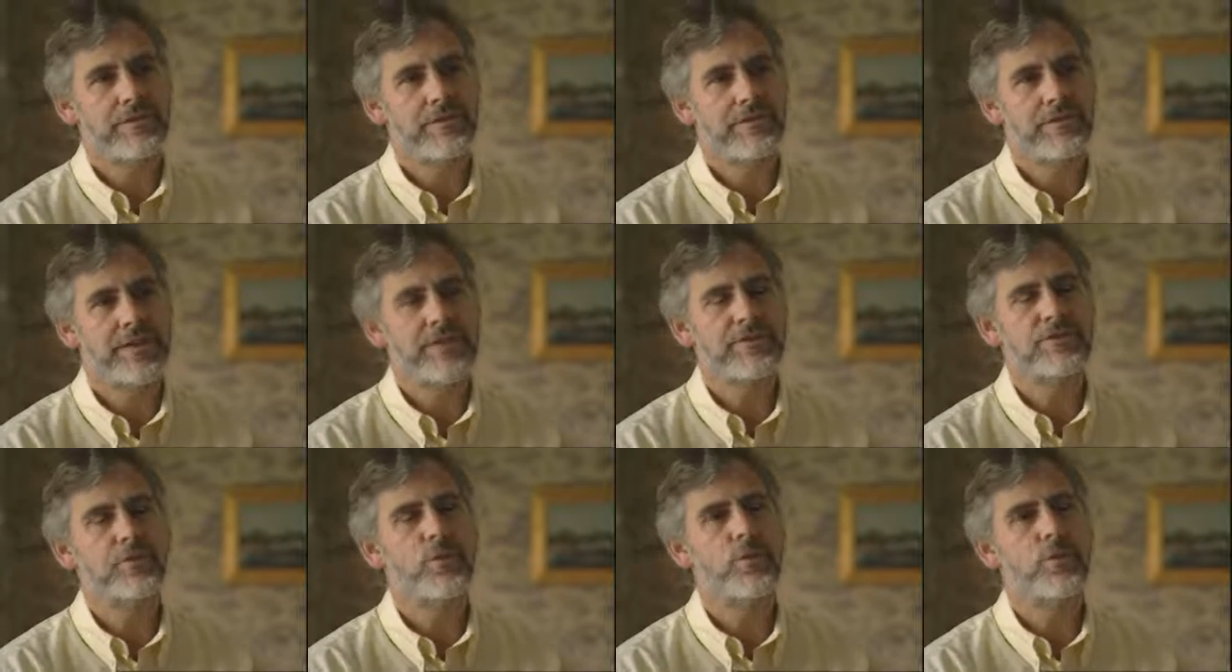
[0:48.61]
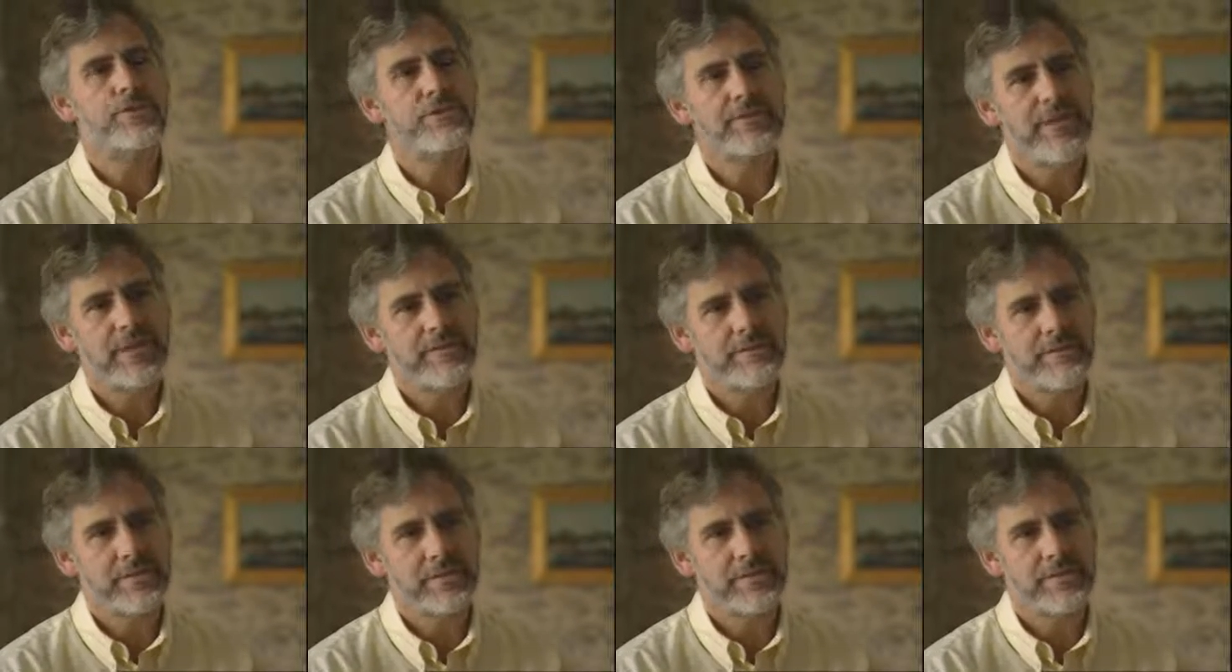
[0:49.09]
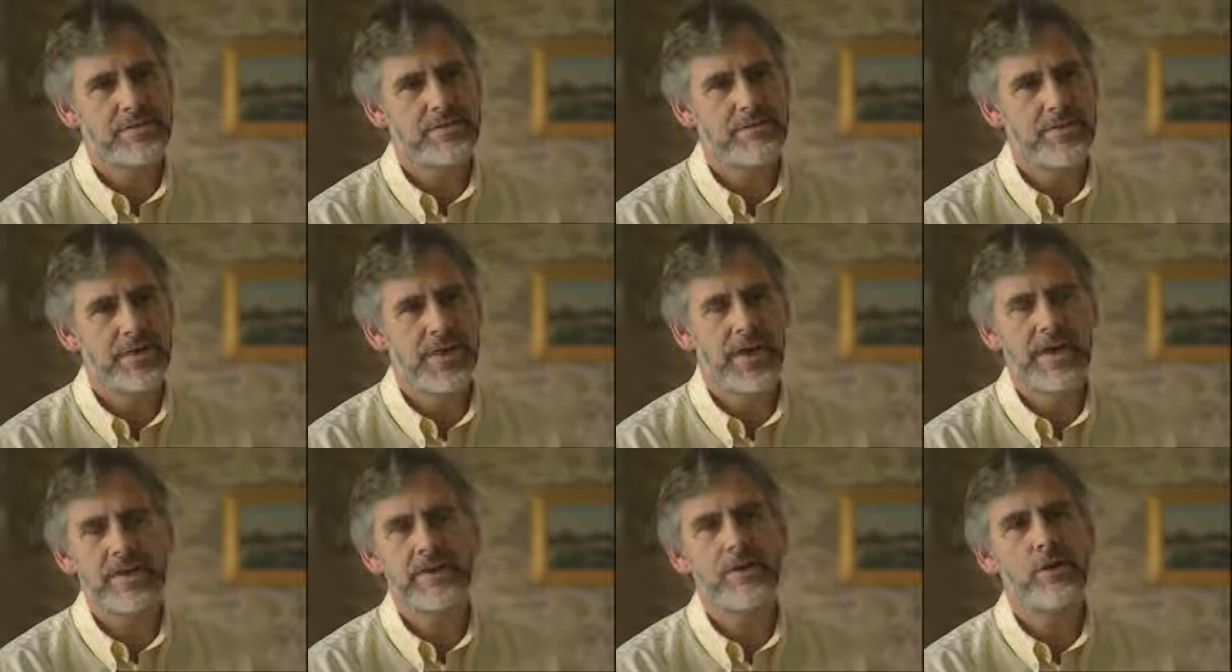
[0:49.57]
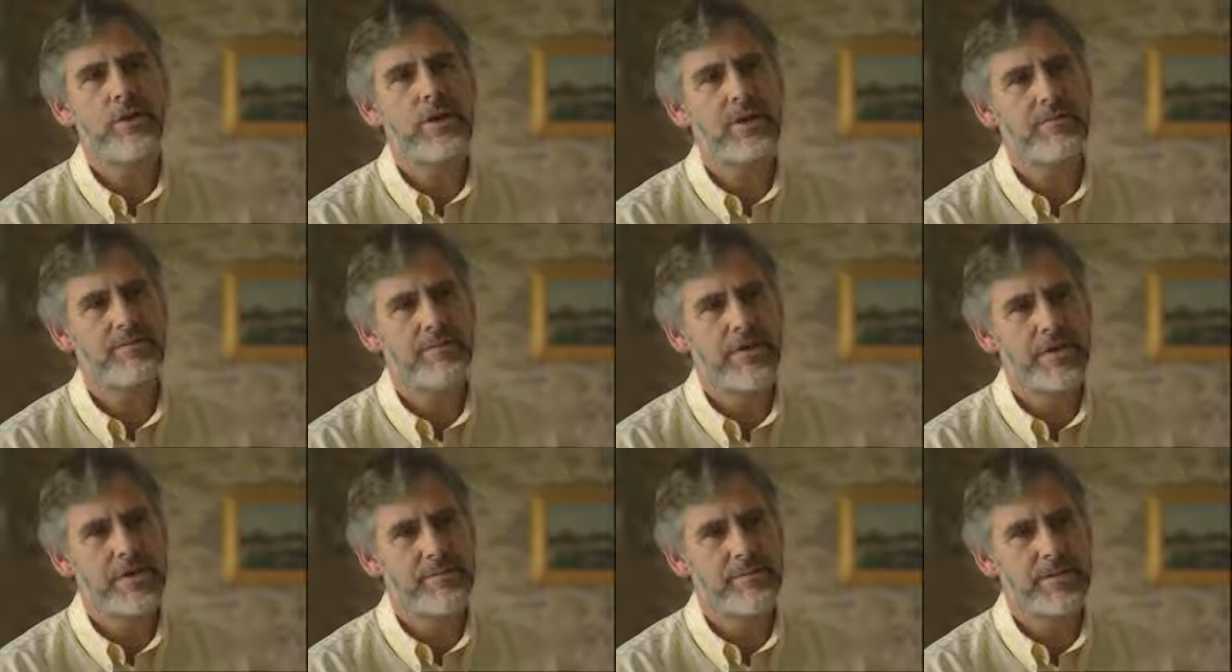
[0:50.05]
That's always happening to me. I don't
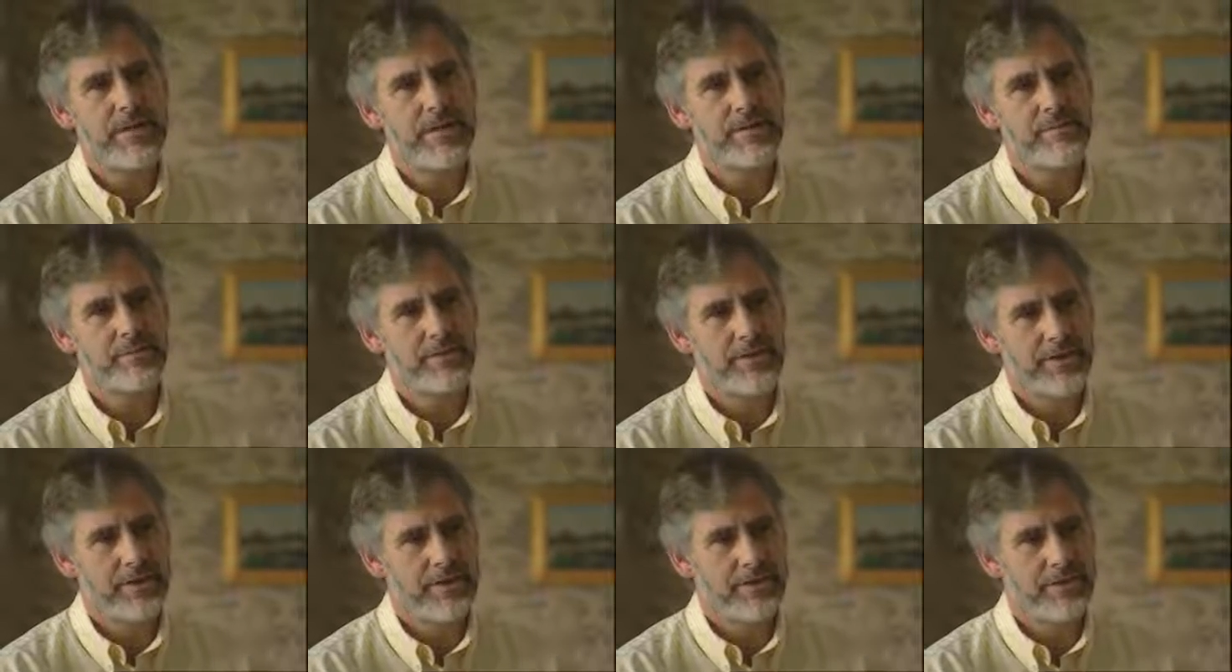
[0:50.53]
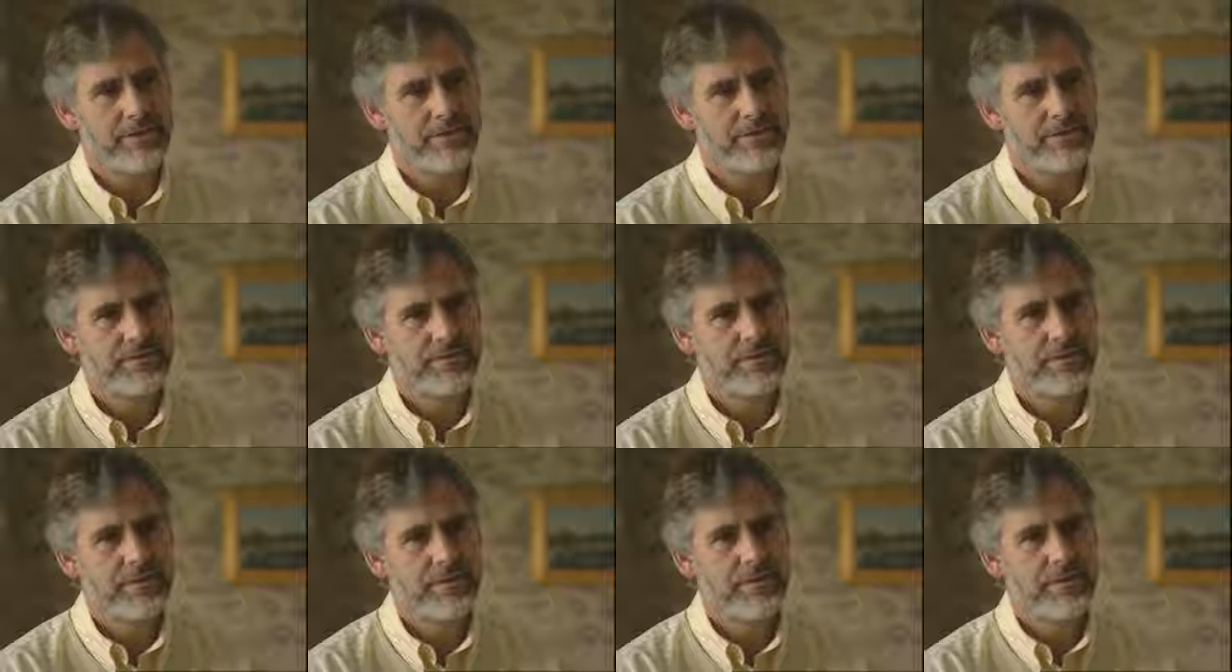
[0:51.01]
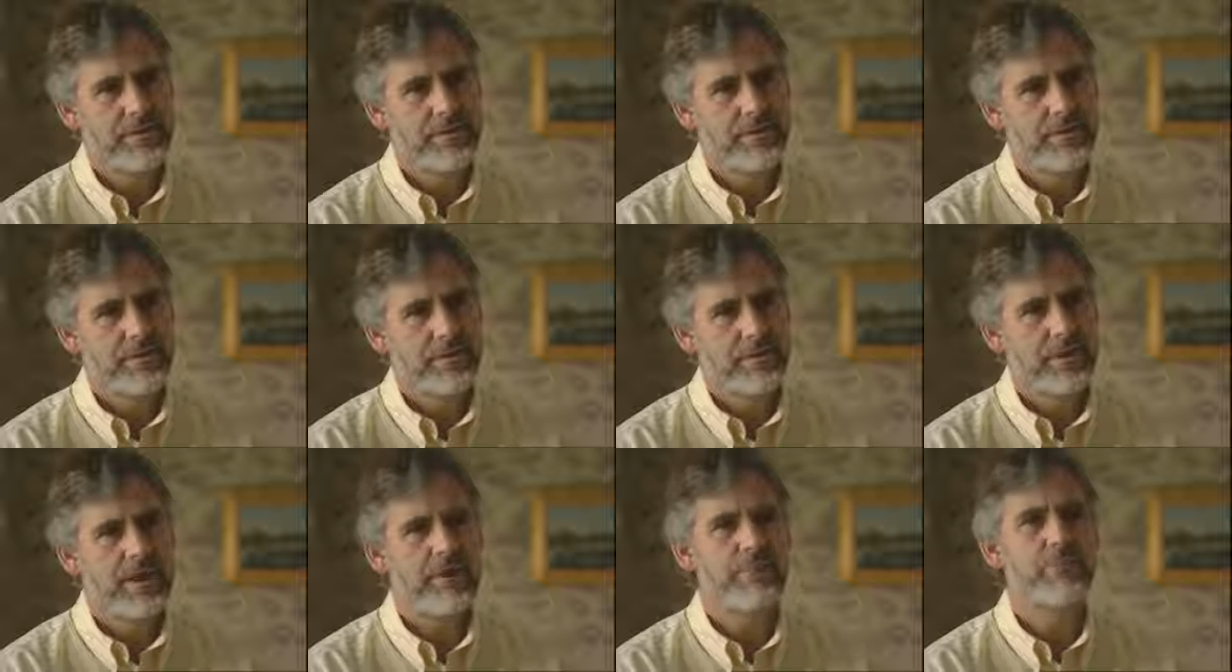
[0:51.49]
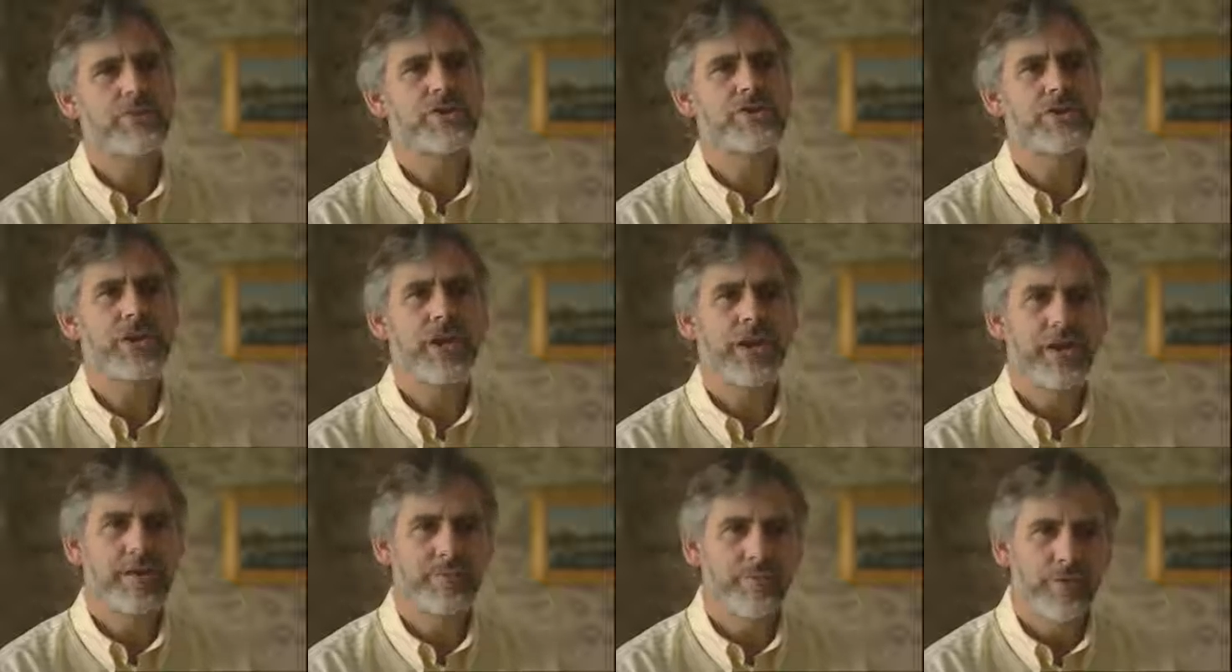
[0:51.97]
have very many friends. I wish
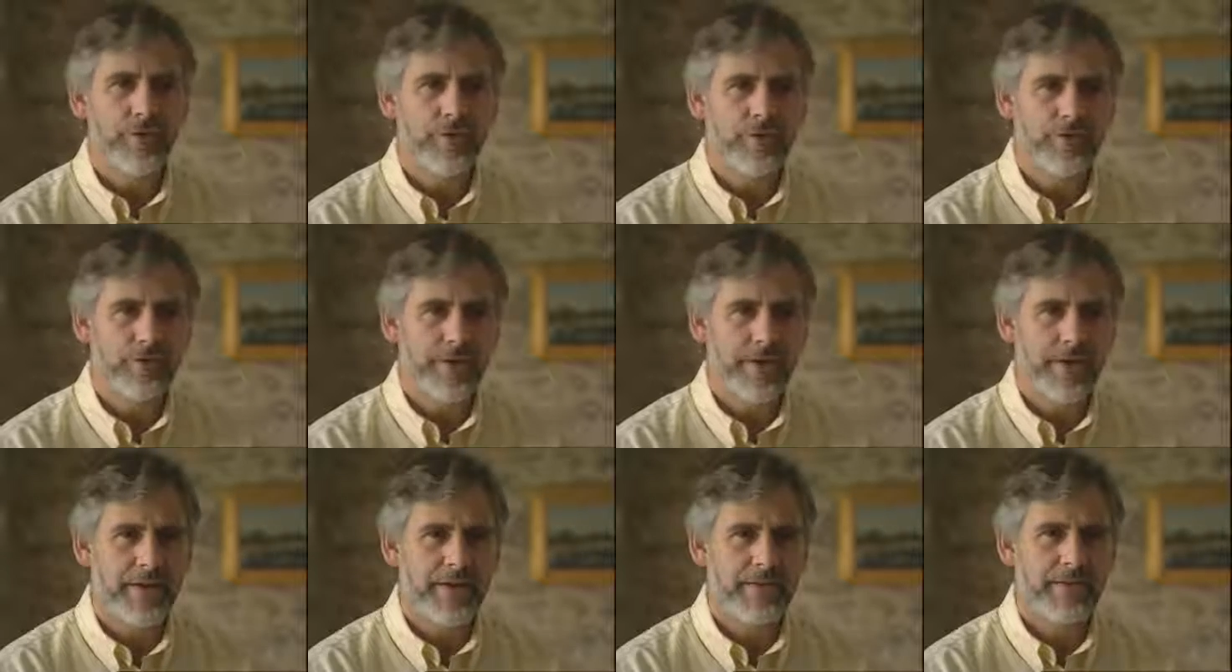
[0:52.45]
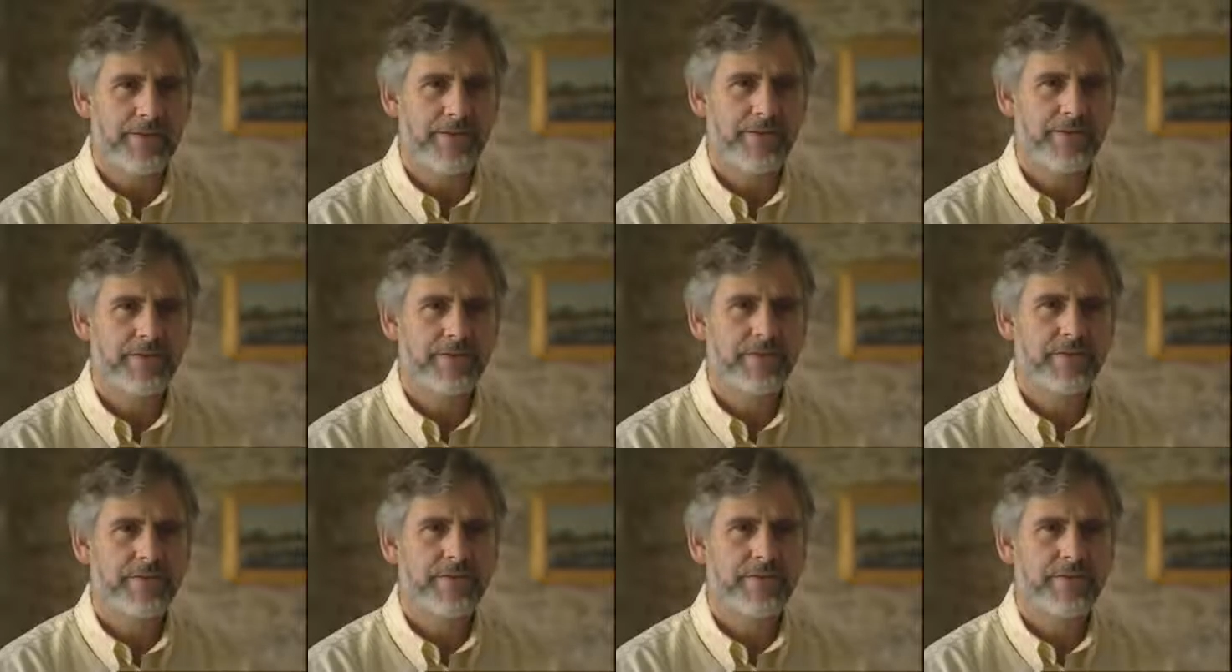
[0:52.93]
I had more friends.